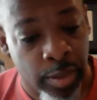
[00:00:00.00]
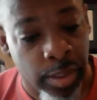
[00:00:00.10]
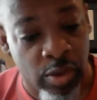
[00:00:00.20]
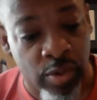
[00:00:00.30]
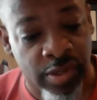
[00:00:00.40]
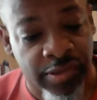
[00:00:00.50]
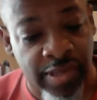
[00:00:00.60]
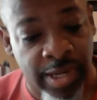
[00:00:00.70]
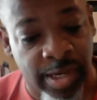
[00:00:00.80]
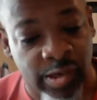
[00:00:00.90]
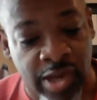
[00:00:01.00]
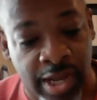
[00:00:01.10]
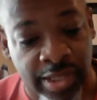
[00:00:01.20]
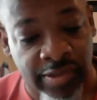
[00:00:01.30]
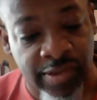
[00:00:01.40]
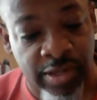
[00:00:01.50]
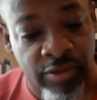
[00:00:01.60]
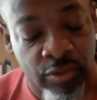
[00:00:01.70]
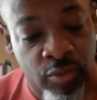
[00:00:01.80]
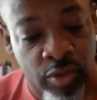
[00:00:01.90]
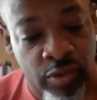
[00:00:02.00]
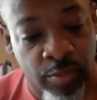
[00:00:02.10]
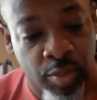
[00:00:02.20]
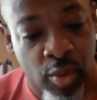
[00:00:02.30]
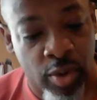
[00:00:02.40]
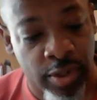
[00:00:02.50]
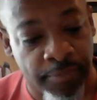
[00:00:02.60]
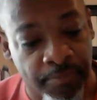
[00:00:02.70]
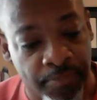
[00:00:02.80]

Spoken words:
You can see it in chocolate cities across the board,